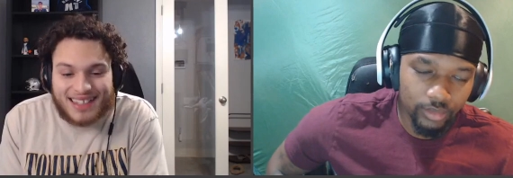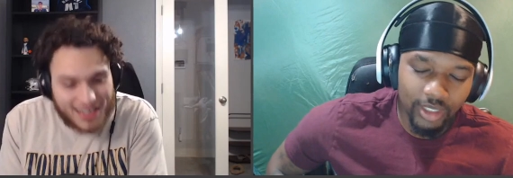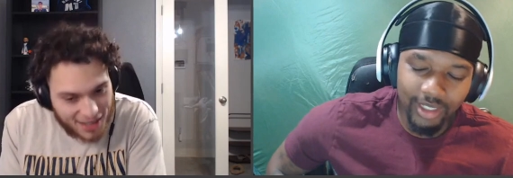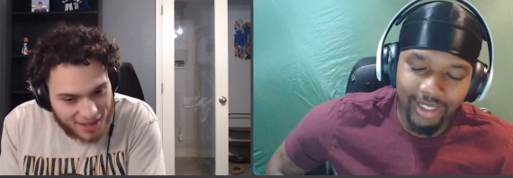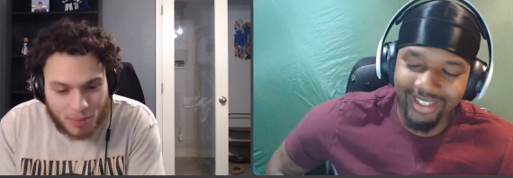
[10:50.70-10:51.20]

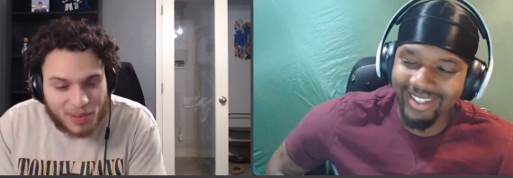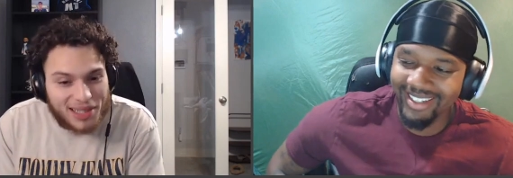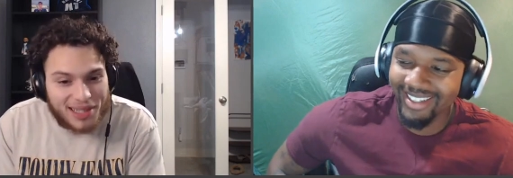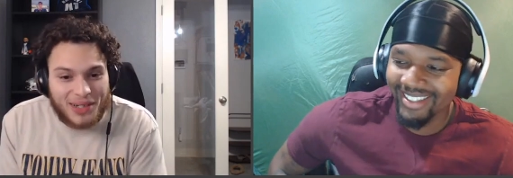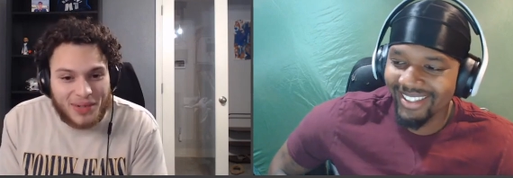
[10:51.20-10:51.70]

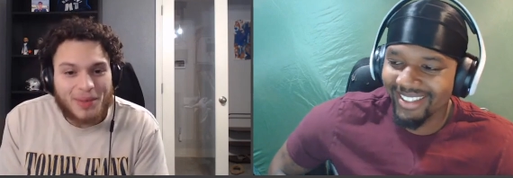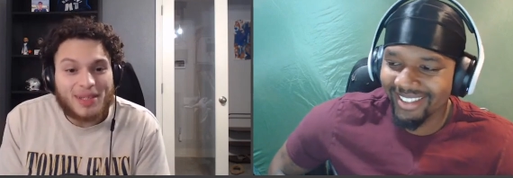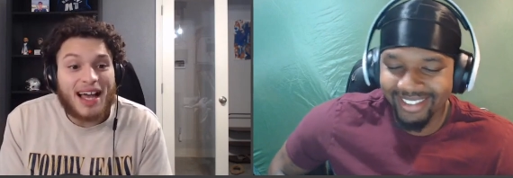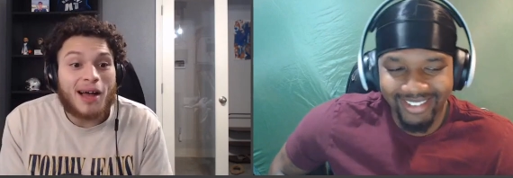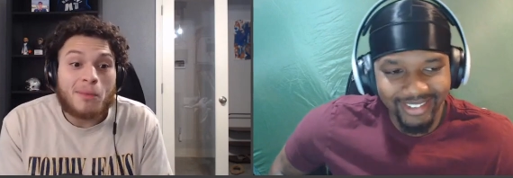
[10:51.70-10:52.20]
Speaker 1: completely agree with
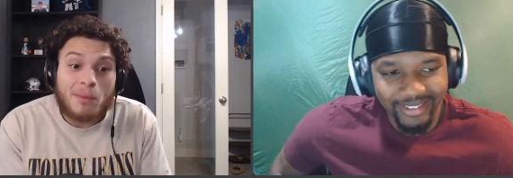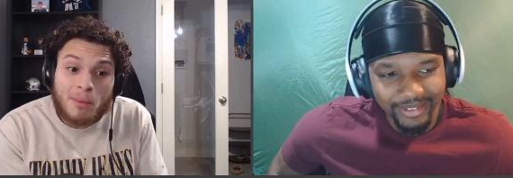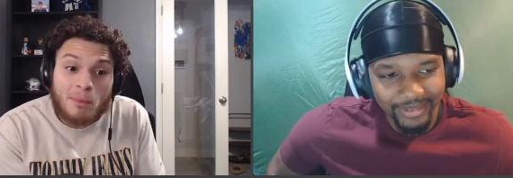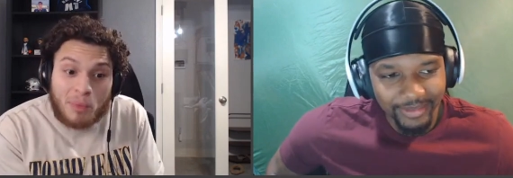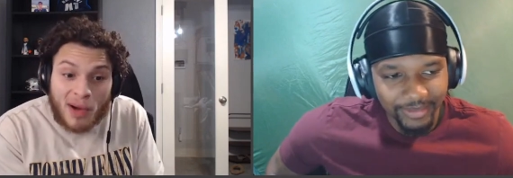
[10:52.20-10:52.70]
that.
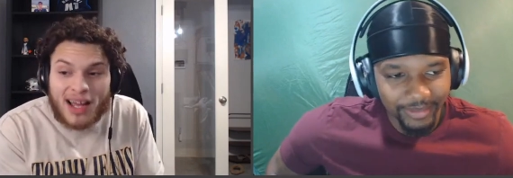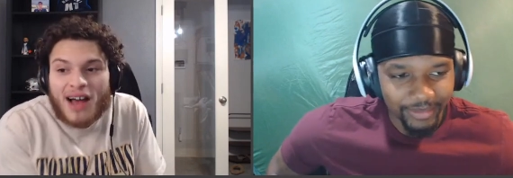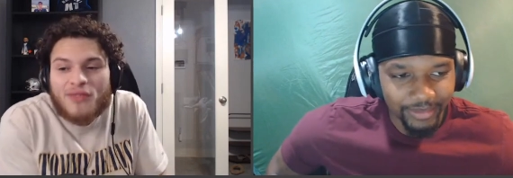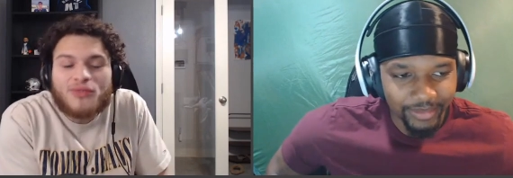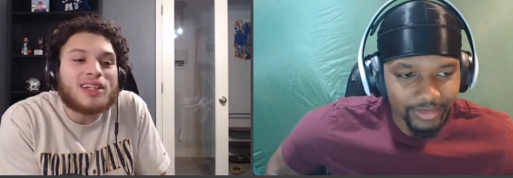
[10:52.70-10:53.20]
But
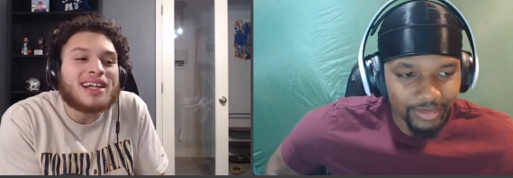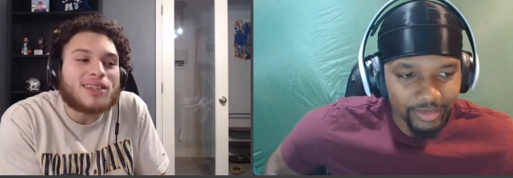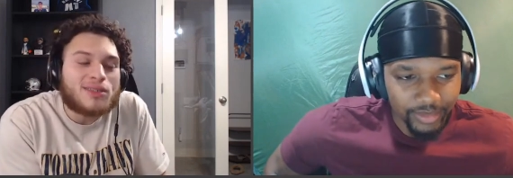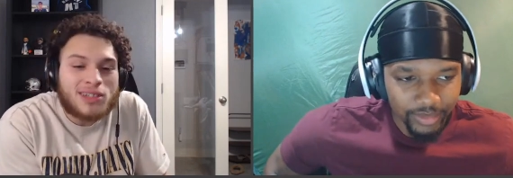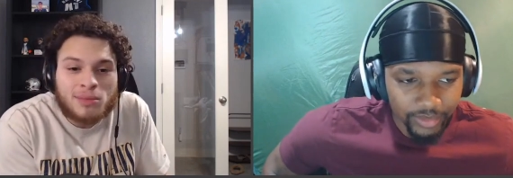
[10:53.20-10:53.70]
I feel like
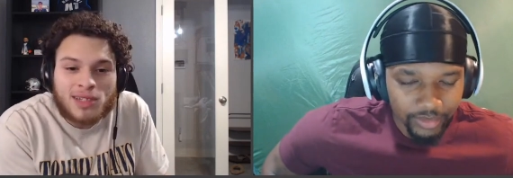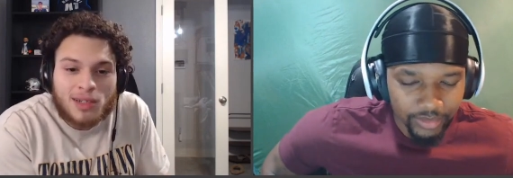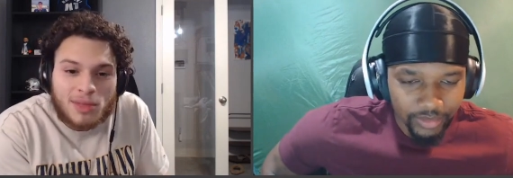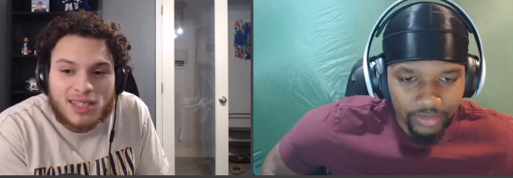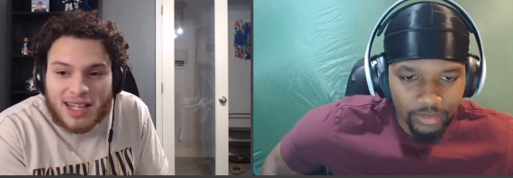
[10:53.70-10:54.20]
there's something to
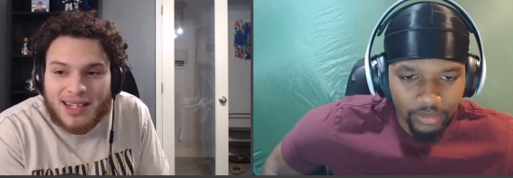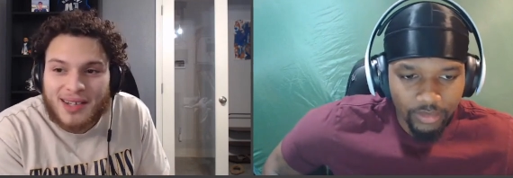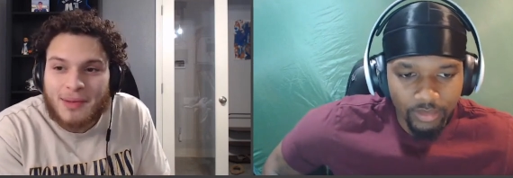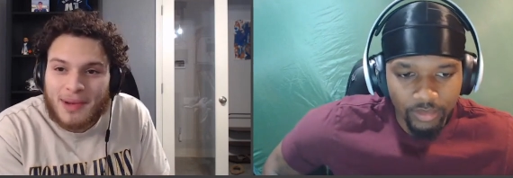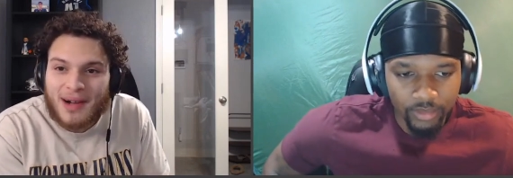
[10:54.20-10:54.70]
be said
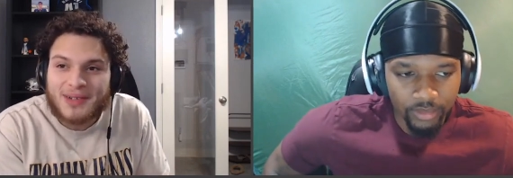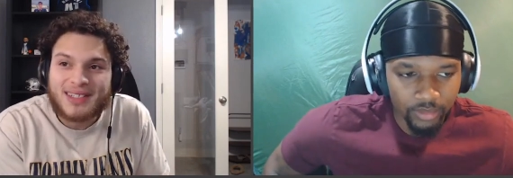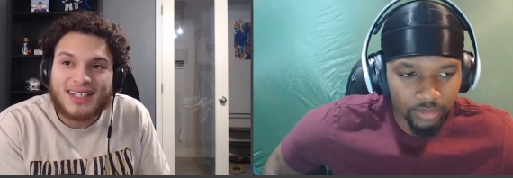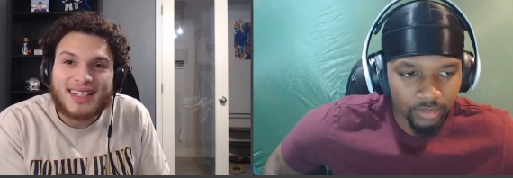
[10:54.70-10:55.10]
there about